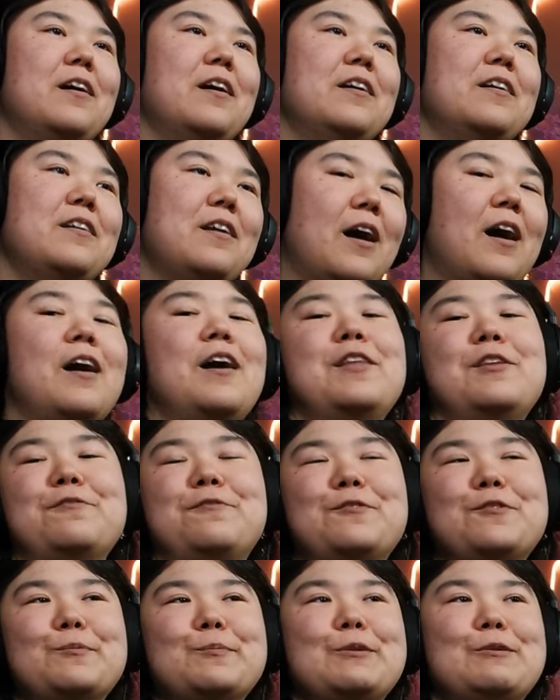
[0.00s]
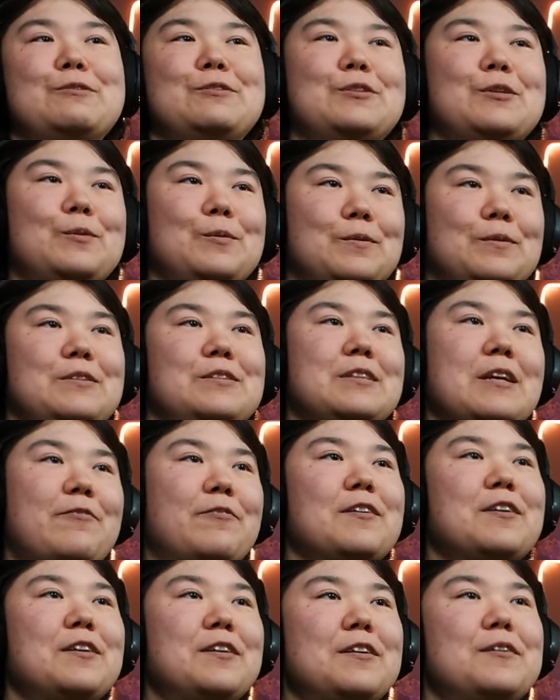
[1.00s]
Not on the full moon, so it's
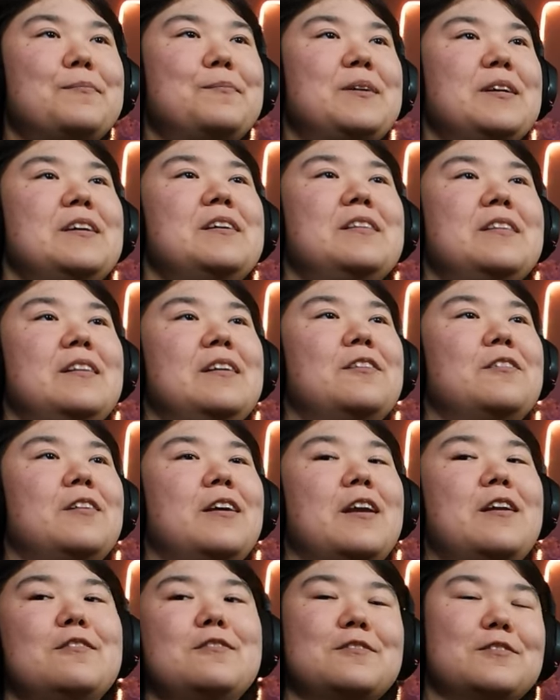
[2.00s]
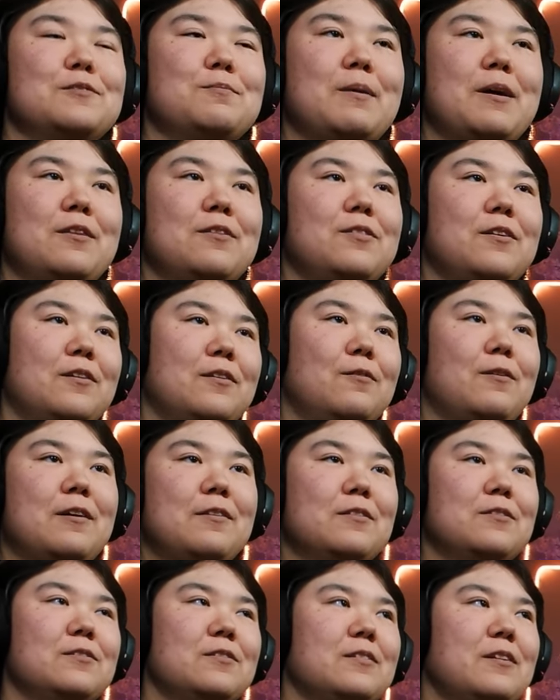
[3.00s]
definitely going to be near the end of this month, around
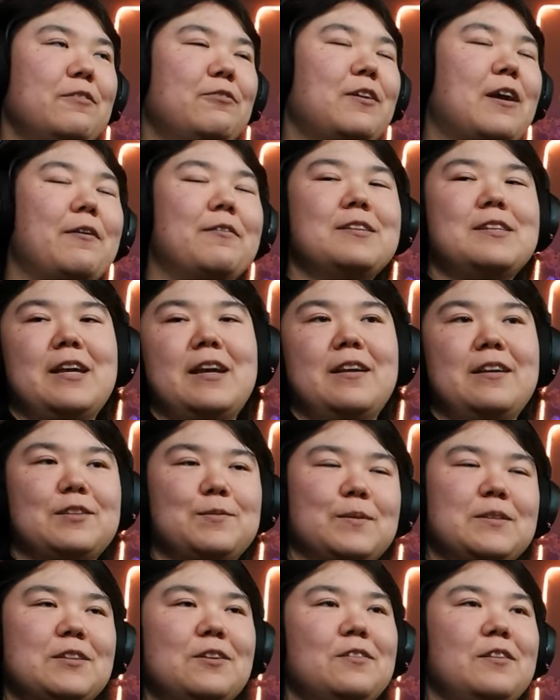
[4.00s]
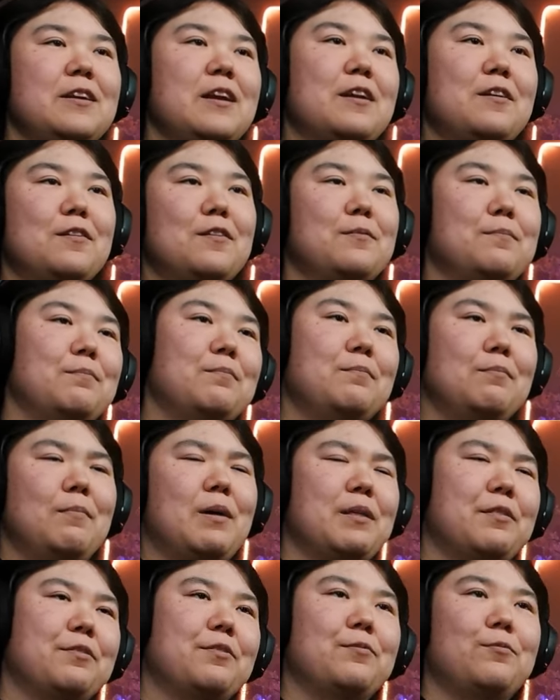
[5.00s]
the, I forgot what day it is, but it's near the end of the
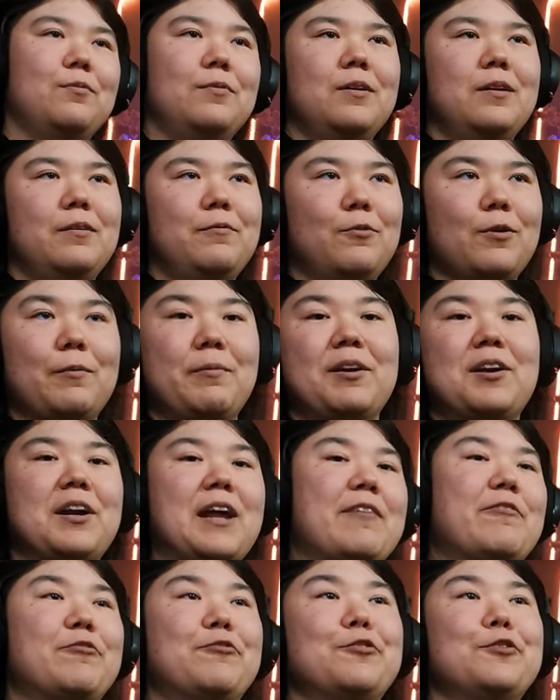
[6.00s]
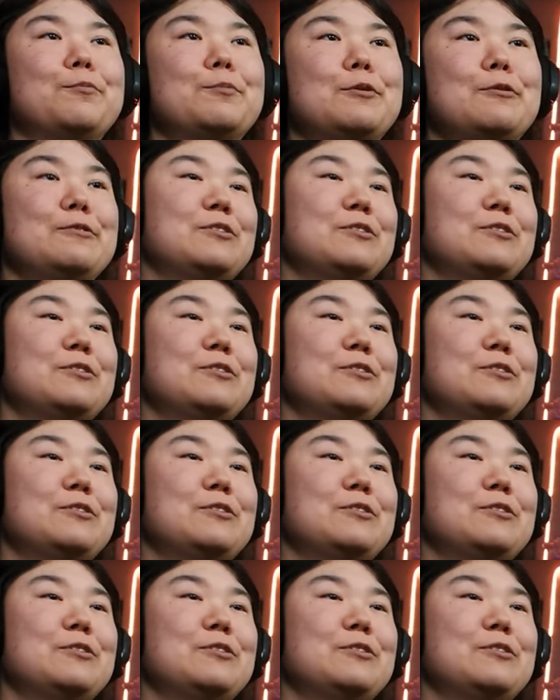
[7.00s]
month where we're going to have a full moon.